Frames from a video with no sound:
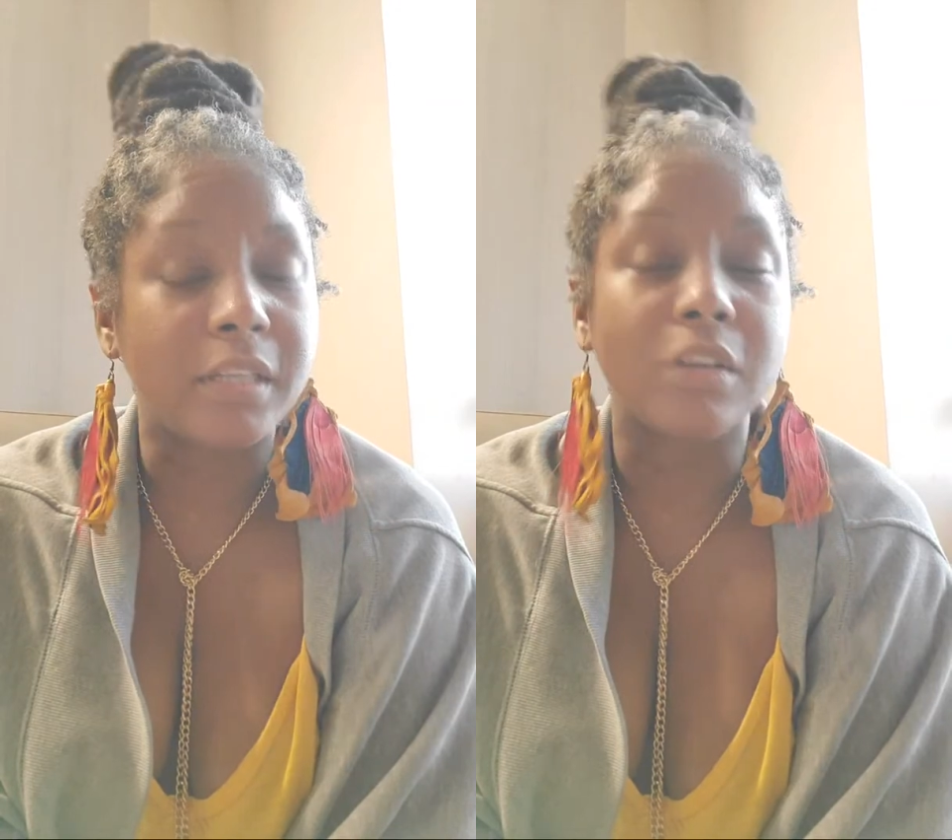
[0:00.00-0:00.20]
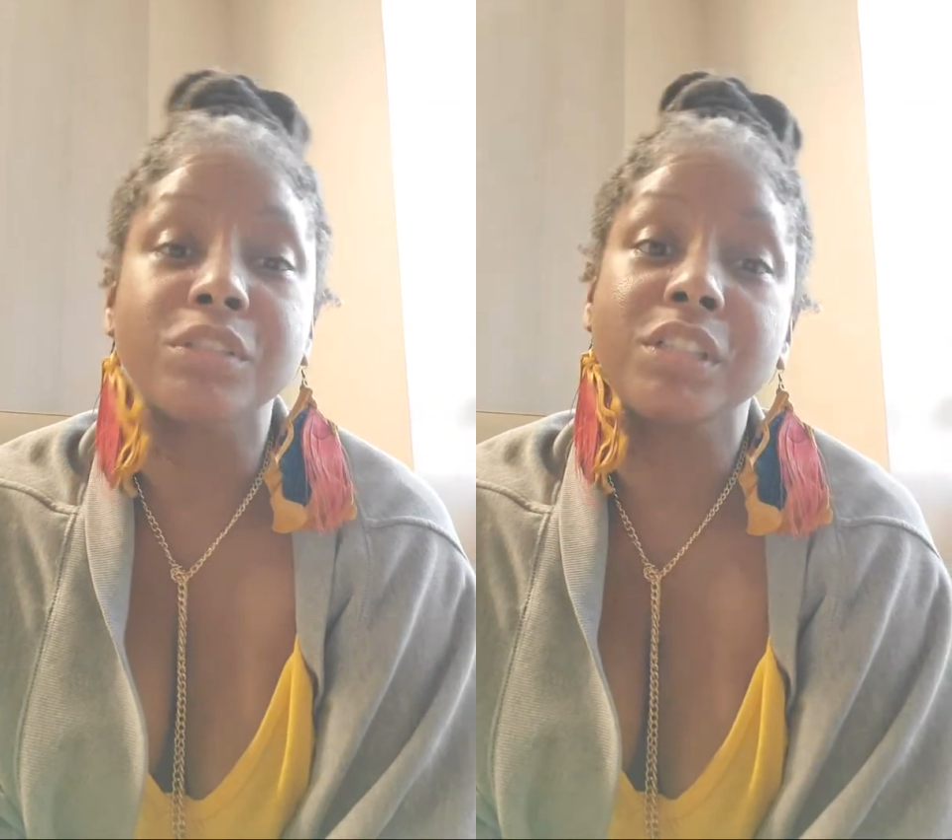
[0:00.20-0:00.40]

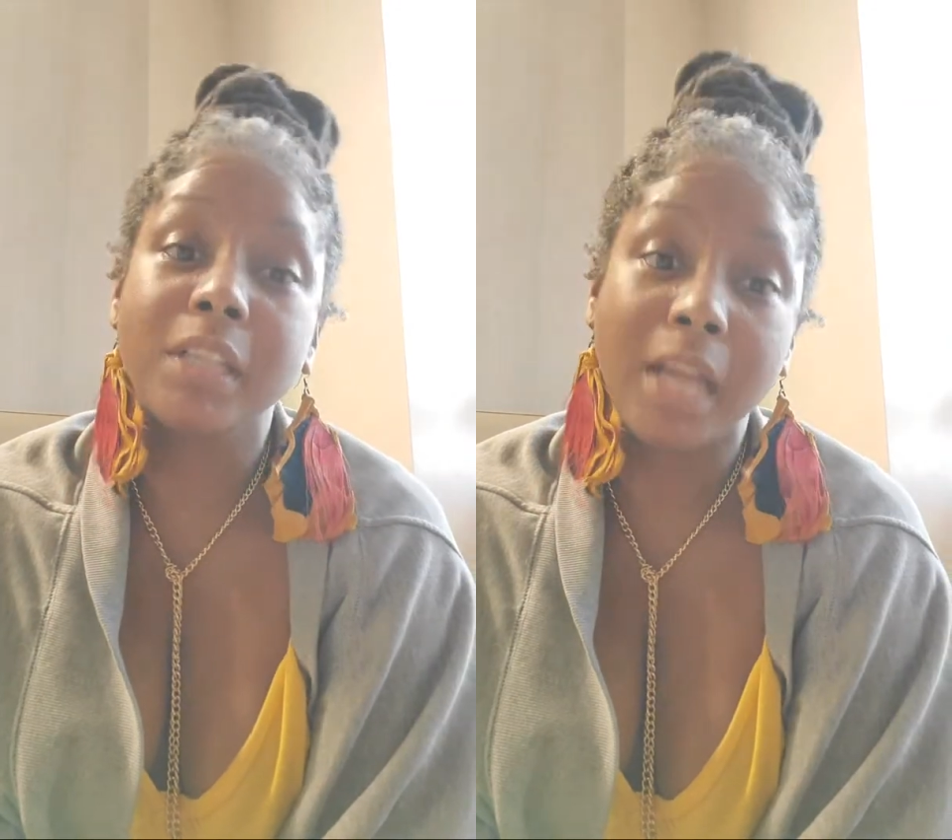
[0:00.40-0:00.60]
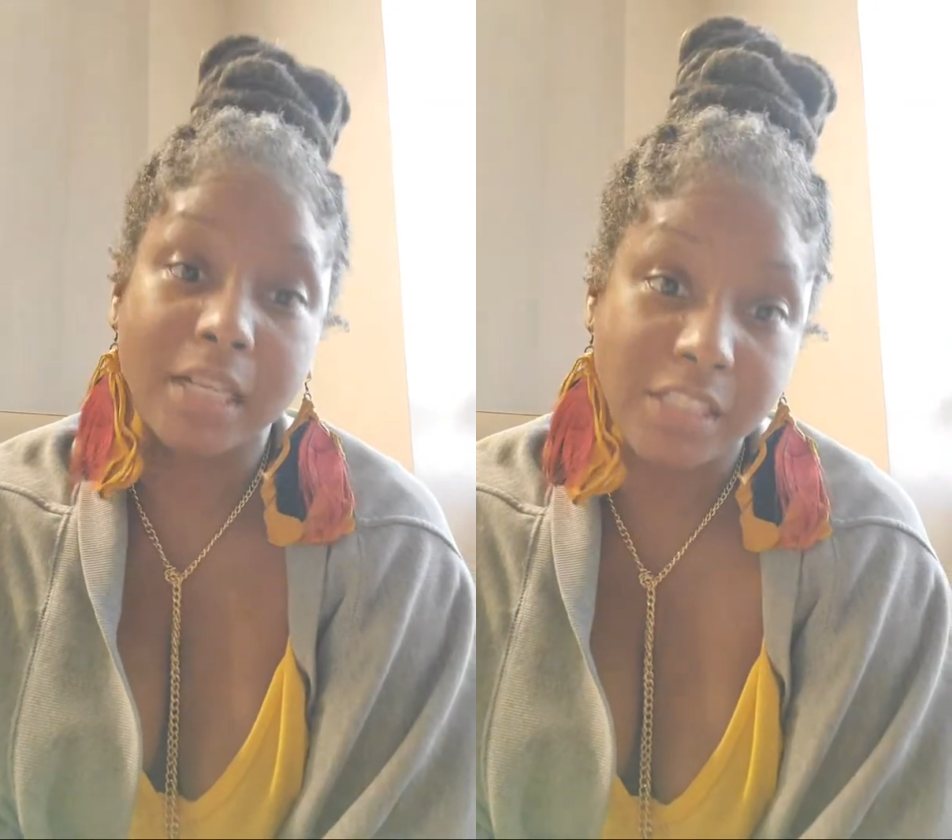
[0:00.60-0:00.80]
no, she
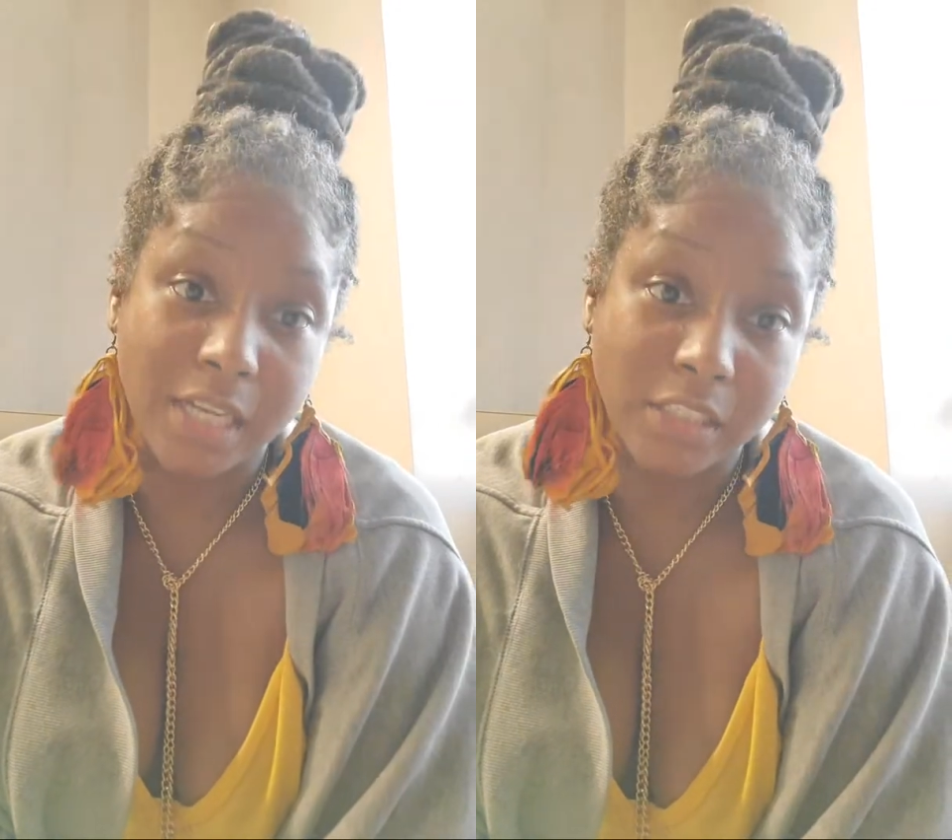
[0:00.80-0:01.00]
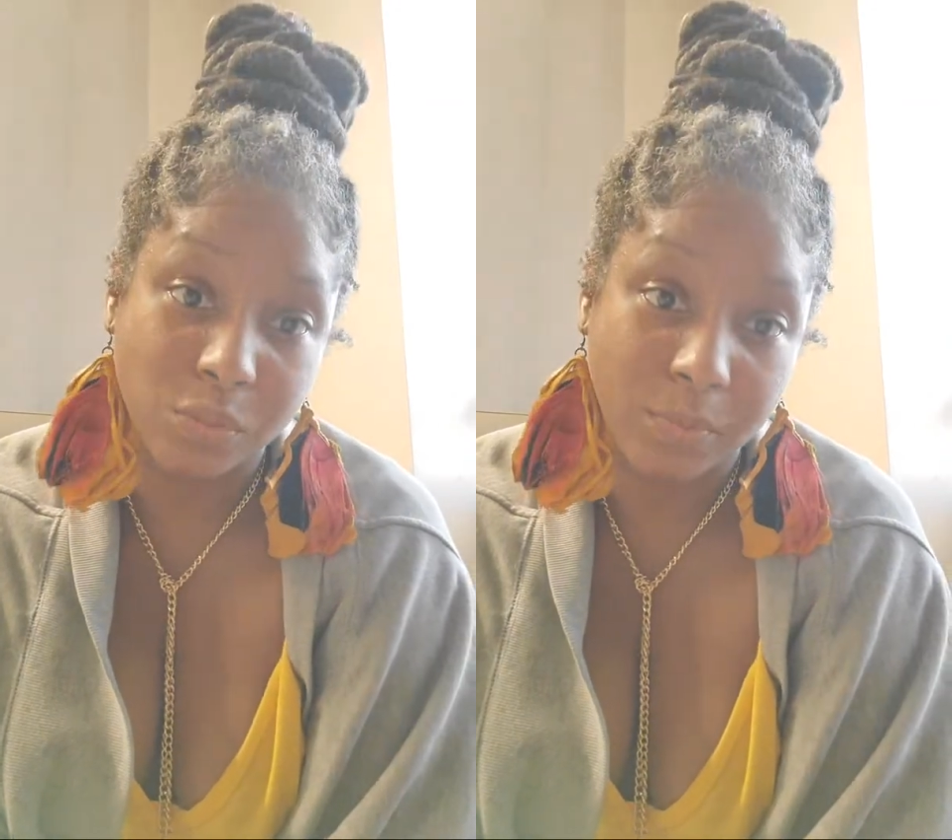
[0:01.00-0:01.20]
got
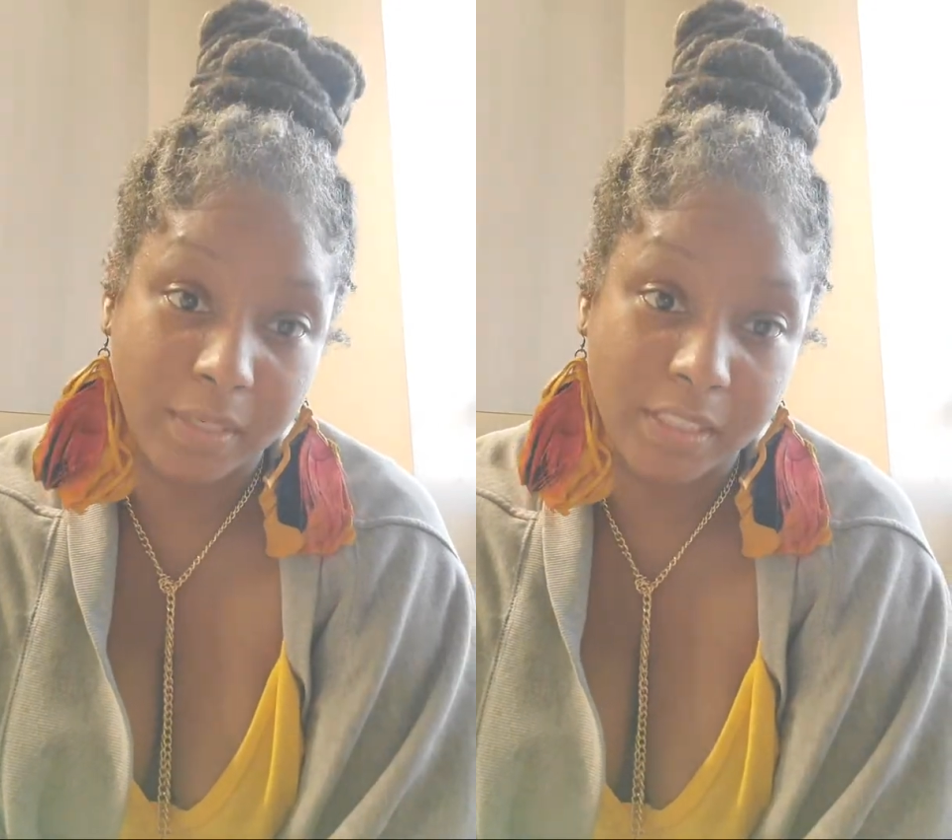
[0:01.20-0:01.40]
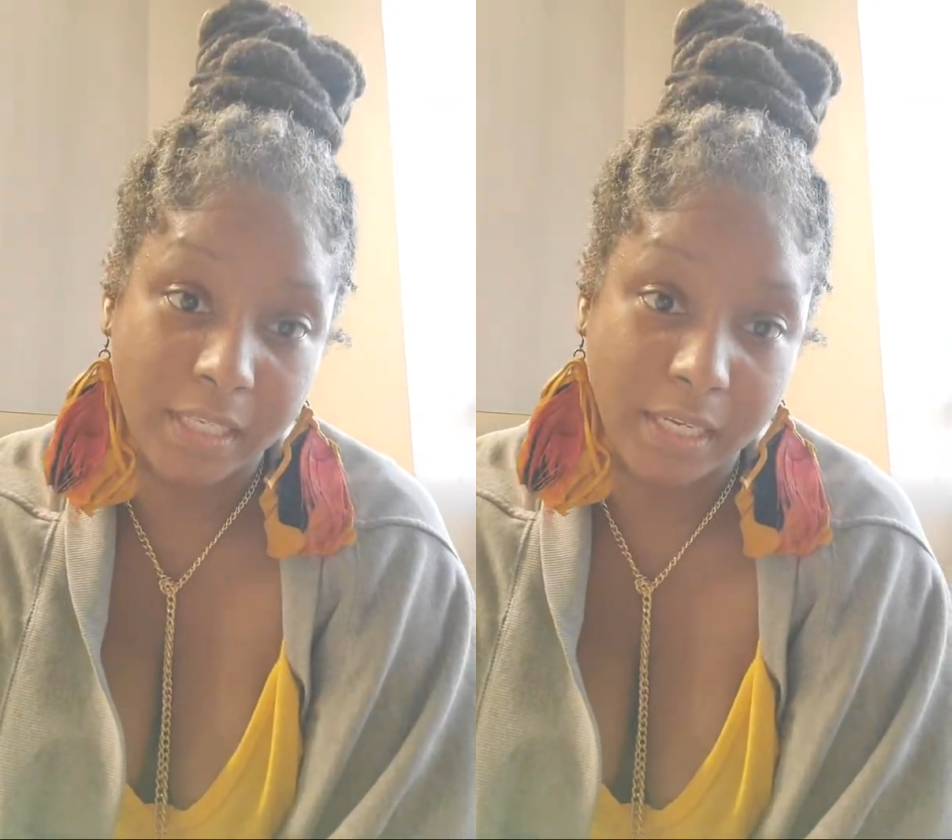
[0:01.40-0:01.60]
shot the
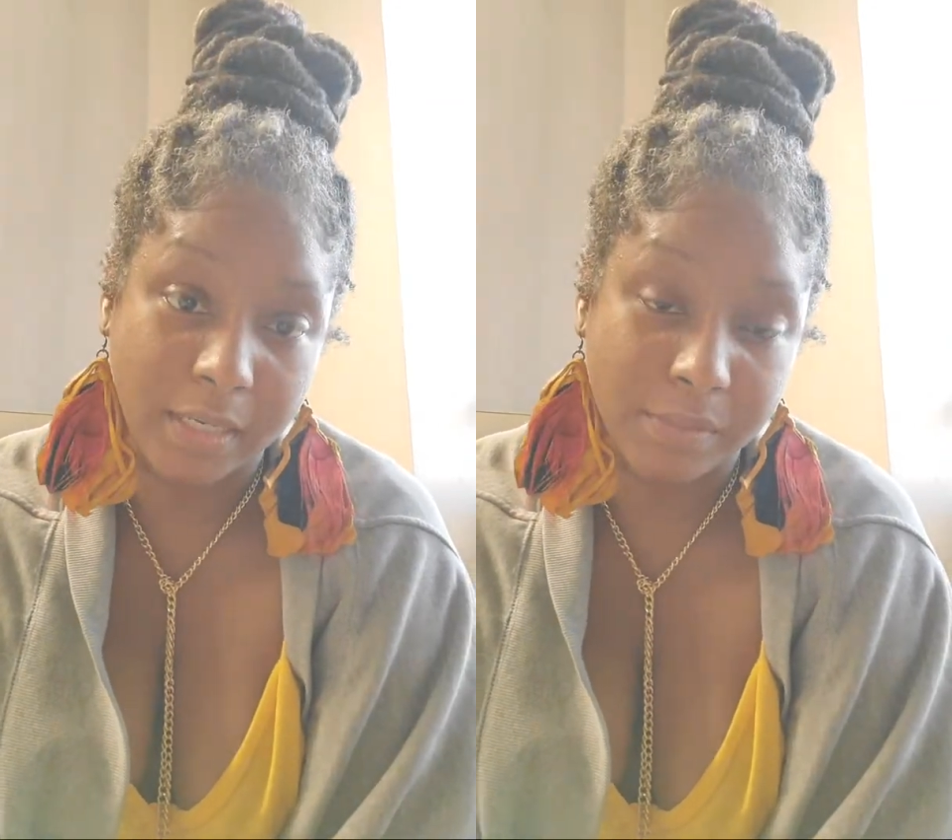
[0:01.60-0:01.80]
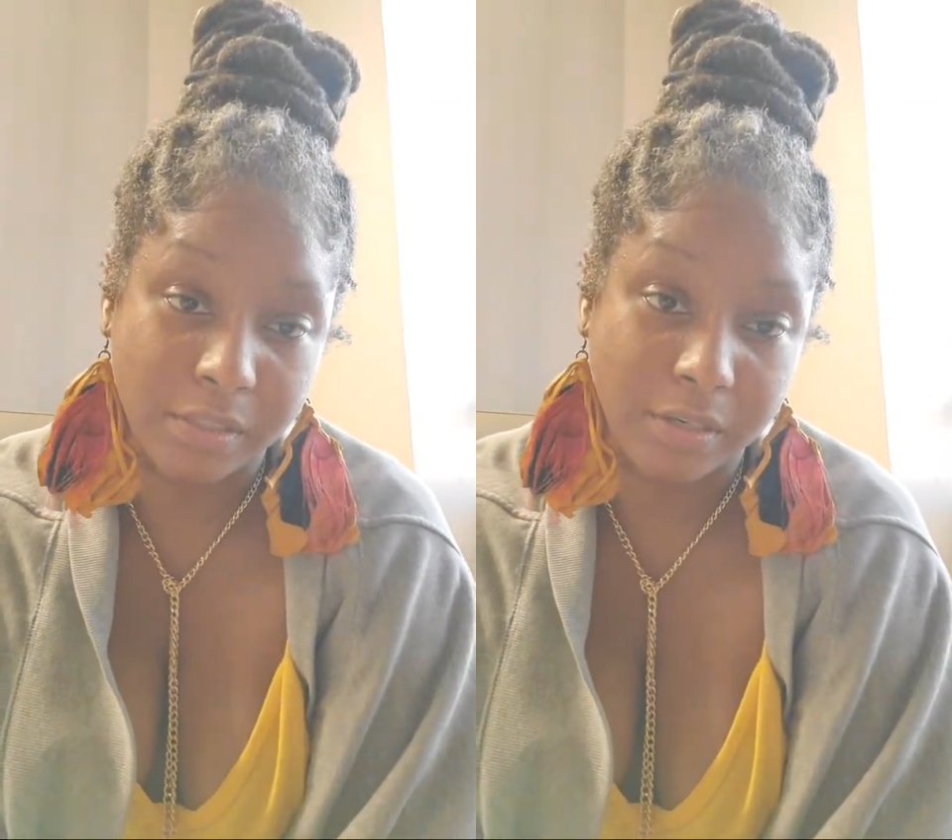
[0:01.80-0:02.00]
22nd,
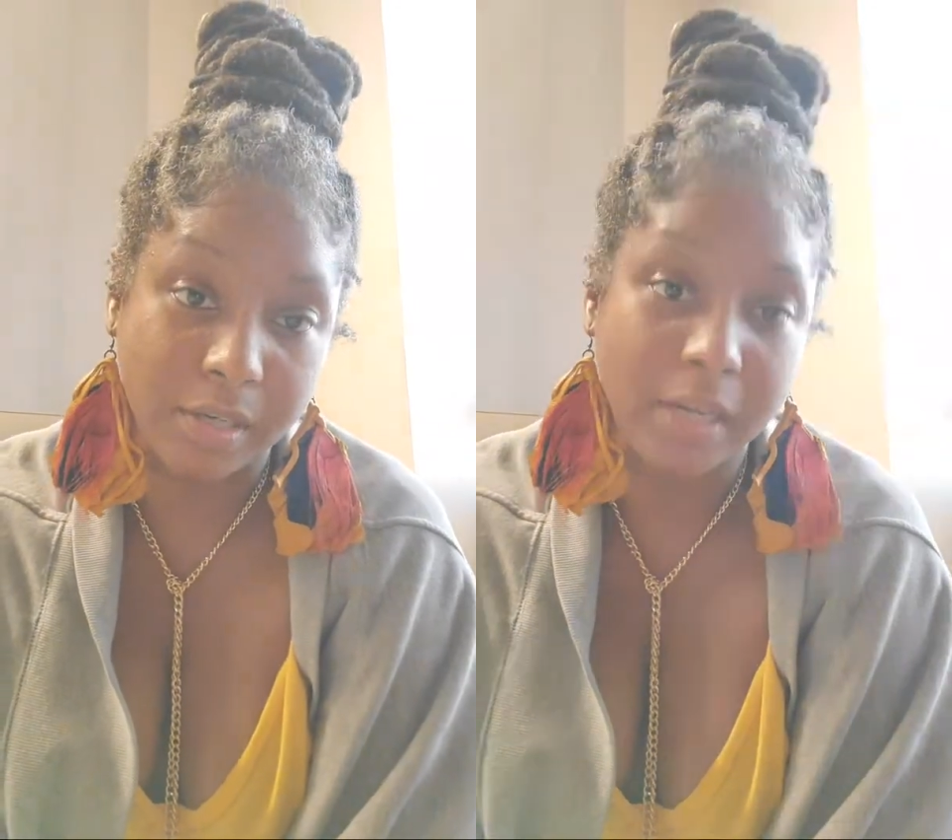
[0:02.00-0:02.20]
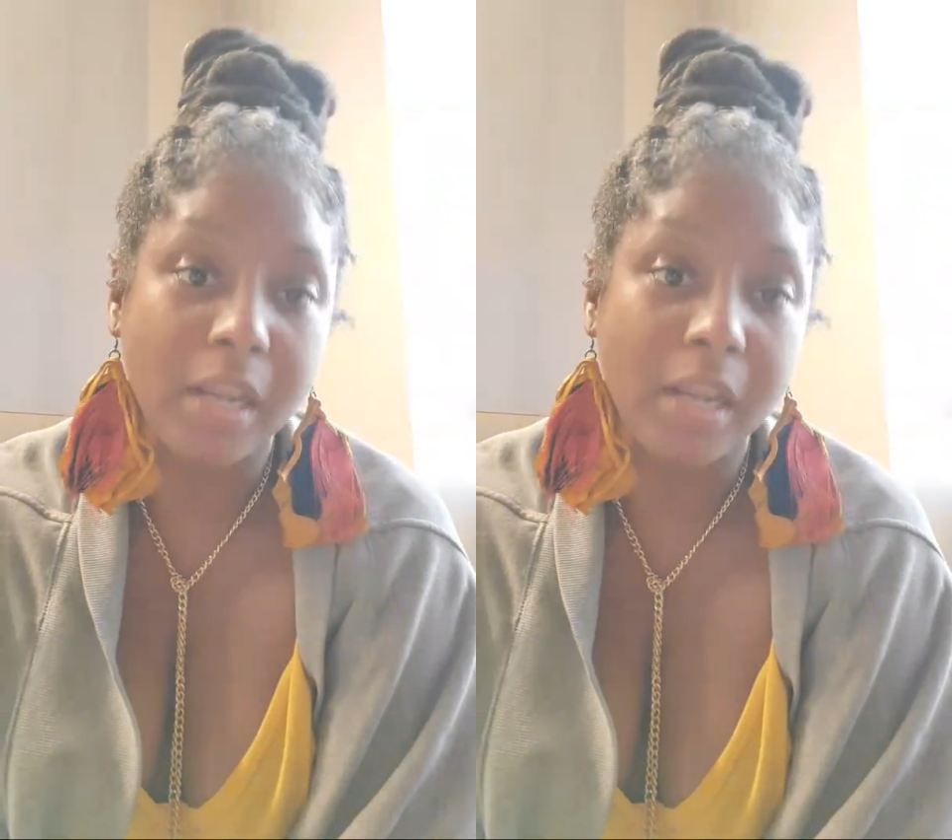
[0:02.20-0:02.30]
I'm sorry.